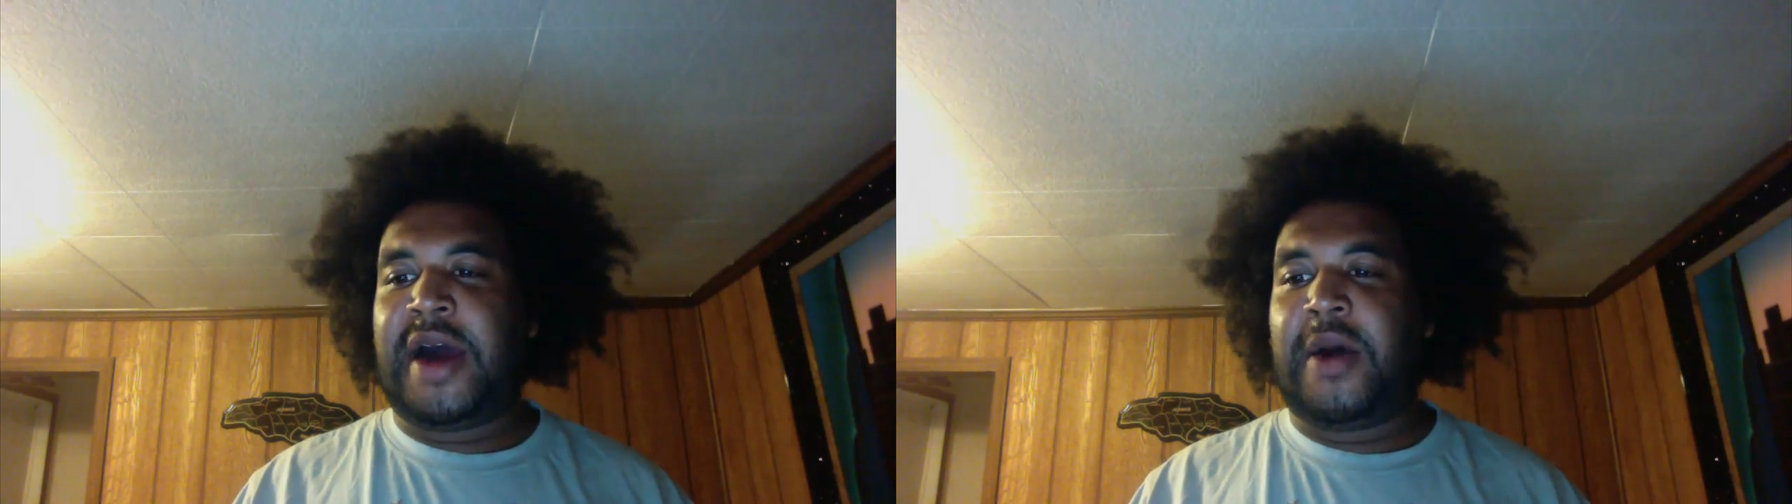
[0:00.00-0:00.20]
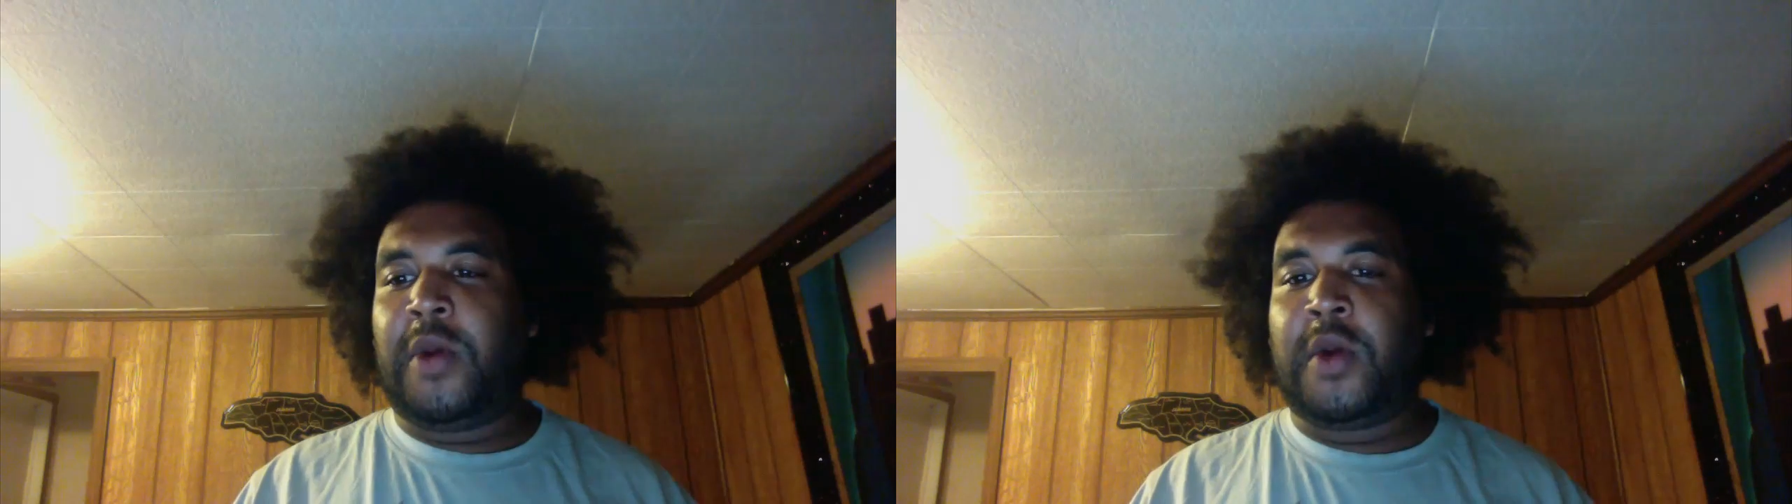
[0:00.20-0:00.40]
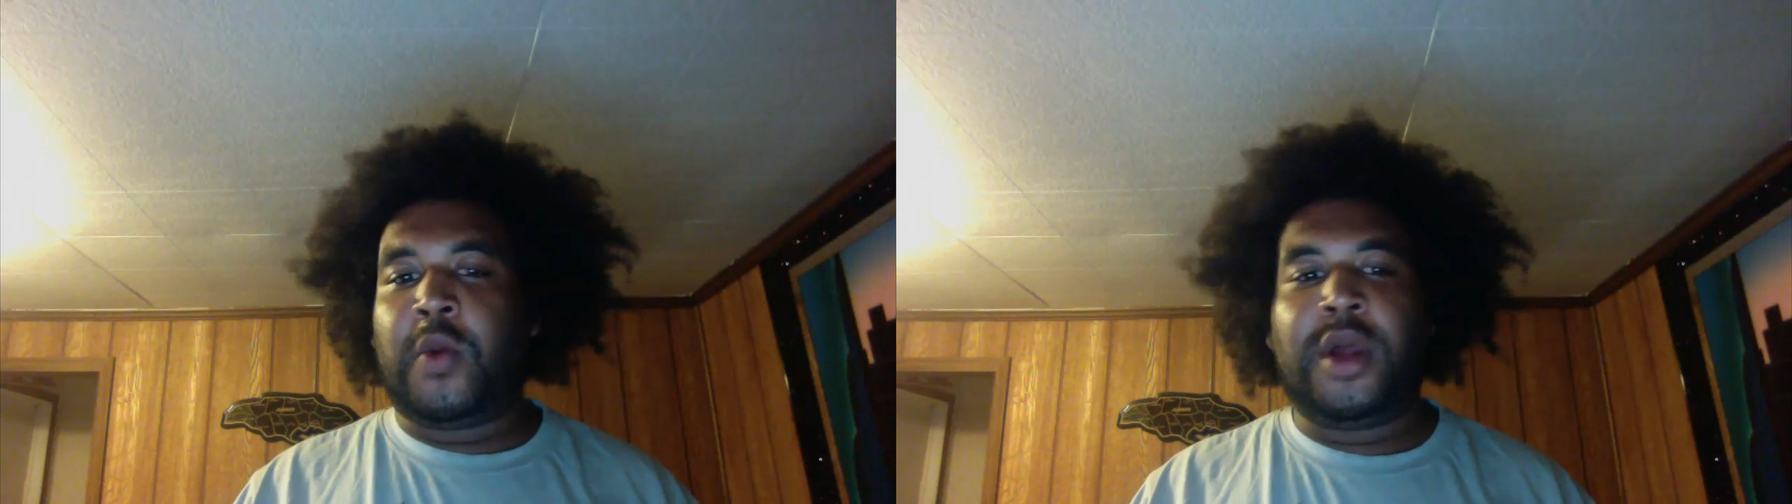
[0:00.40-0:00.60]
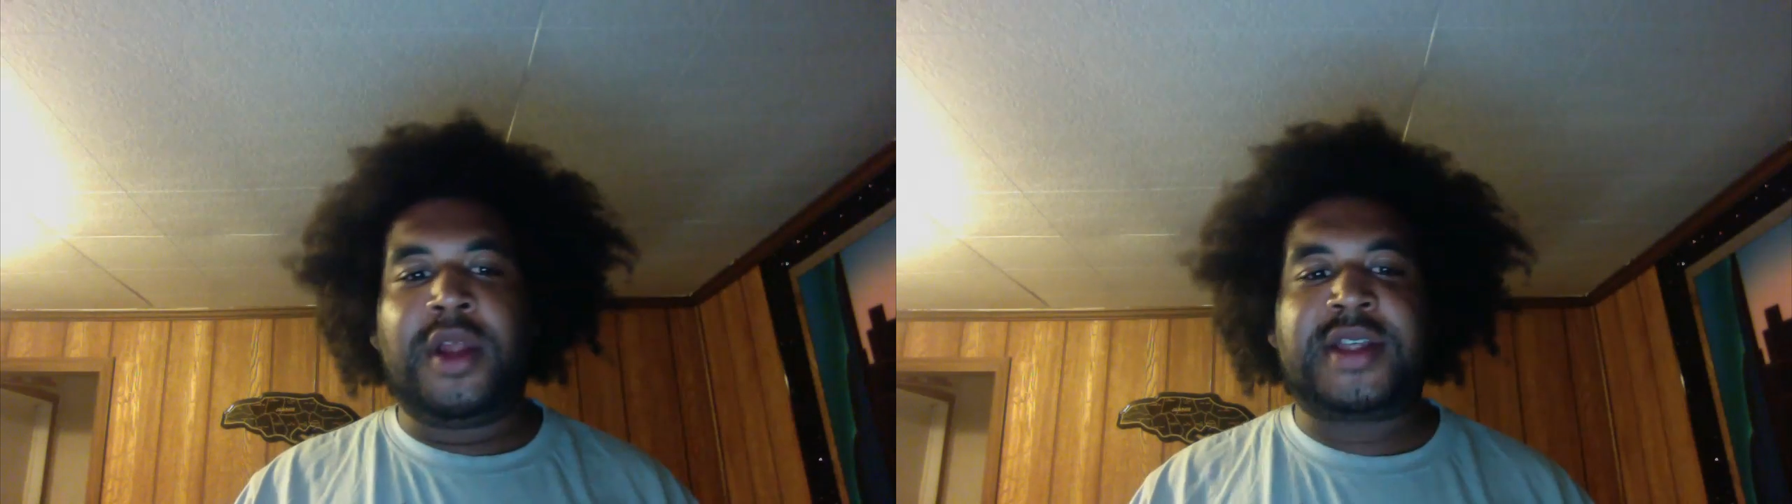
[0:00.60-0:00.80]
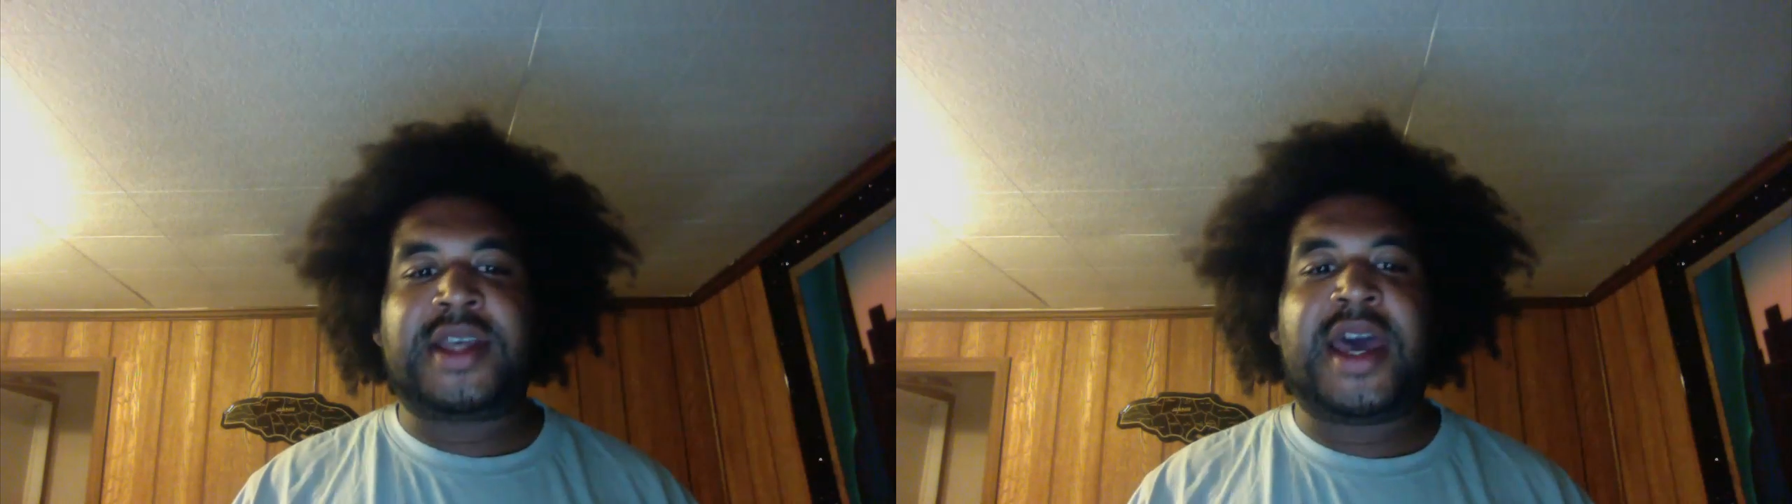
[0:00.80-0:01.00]
where
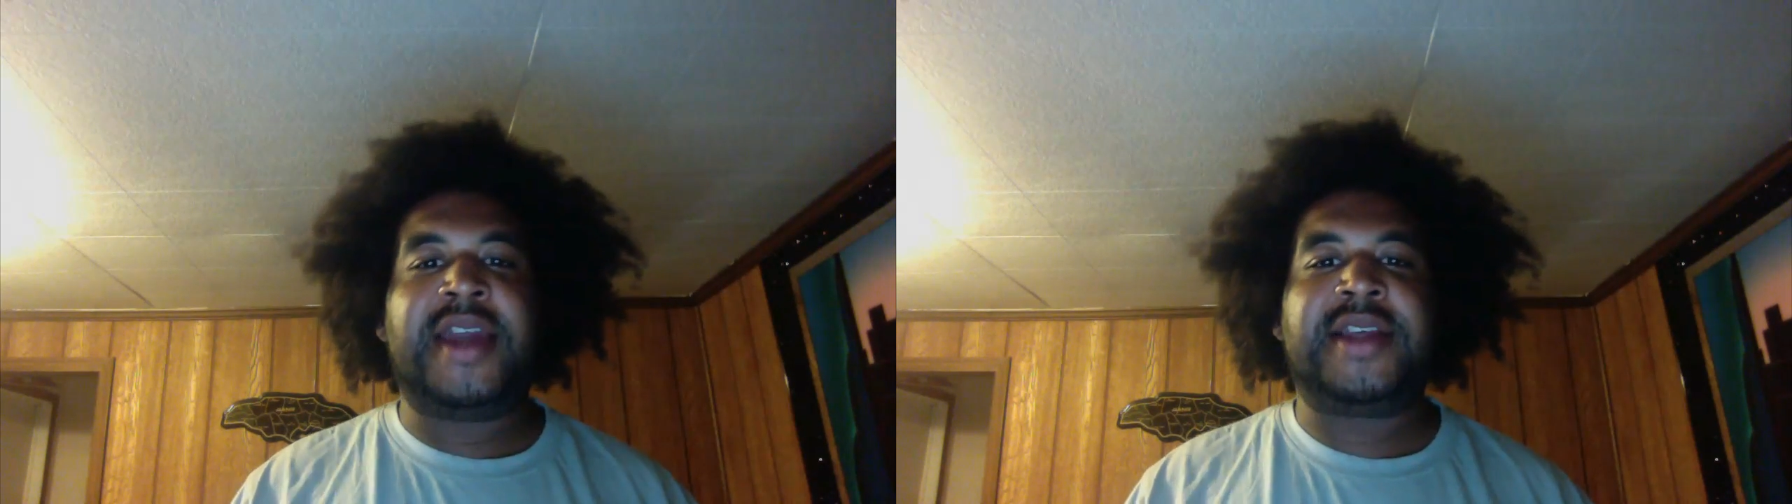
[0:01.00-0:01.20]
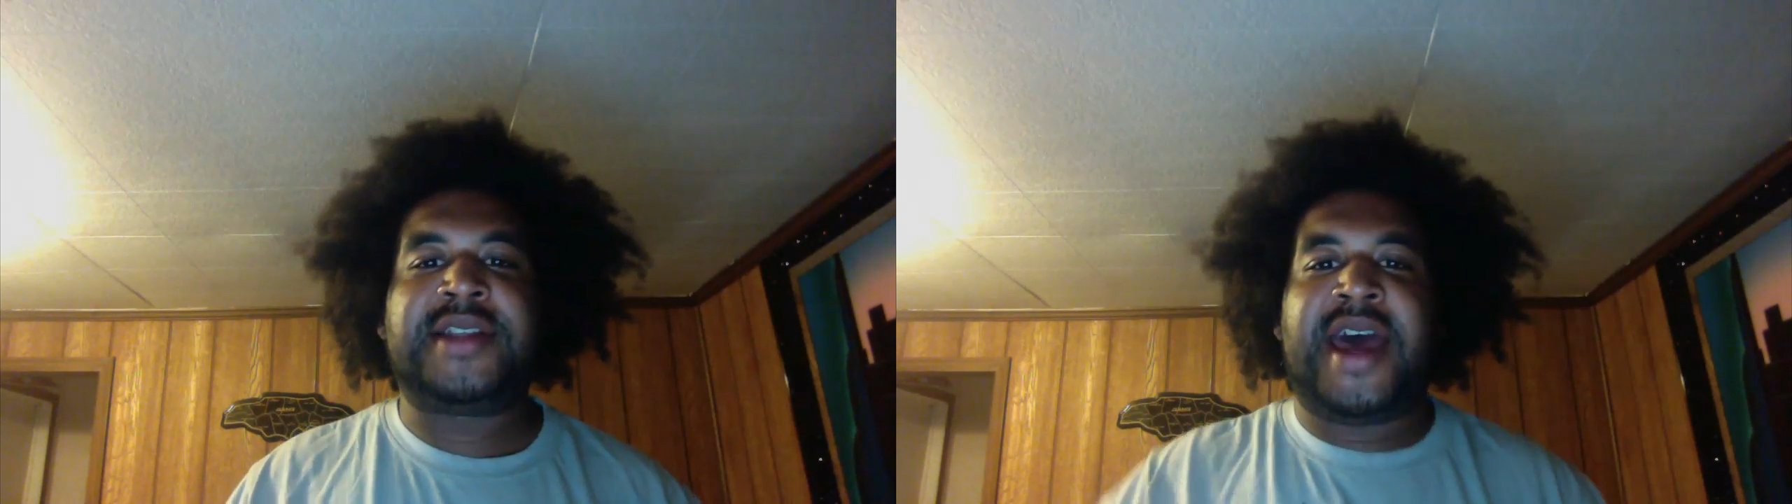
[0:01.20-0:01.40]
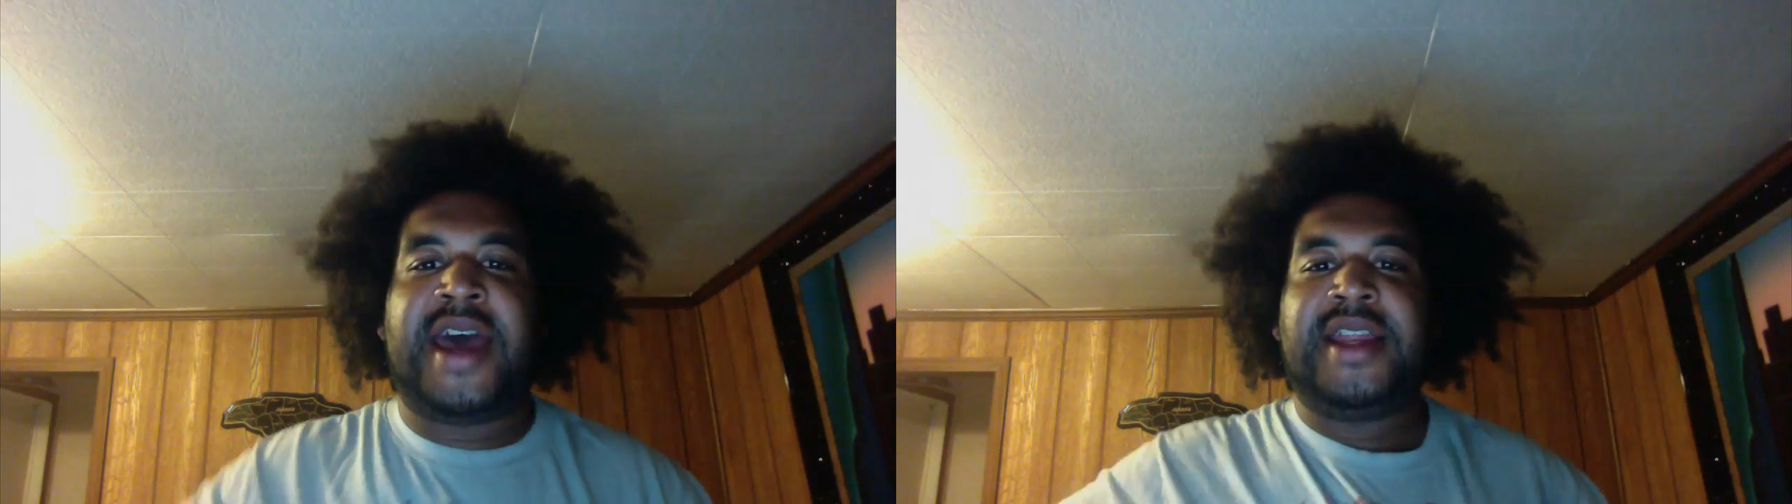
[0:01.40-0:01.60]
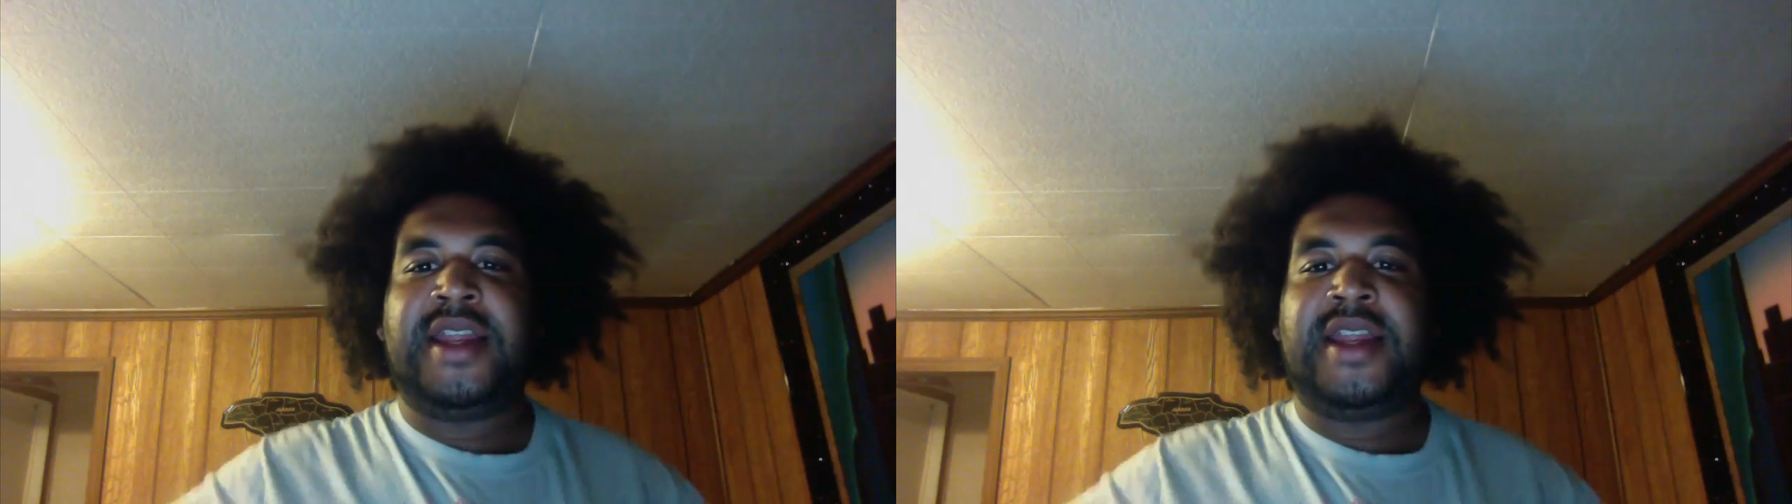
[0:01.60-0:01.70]
Willie's head is at.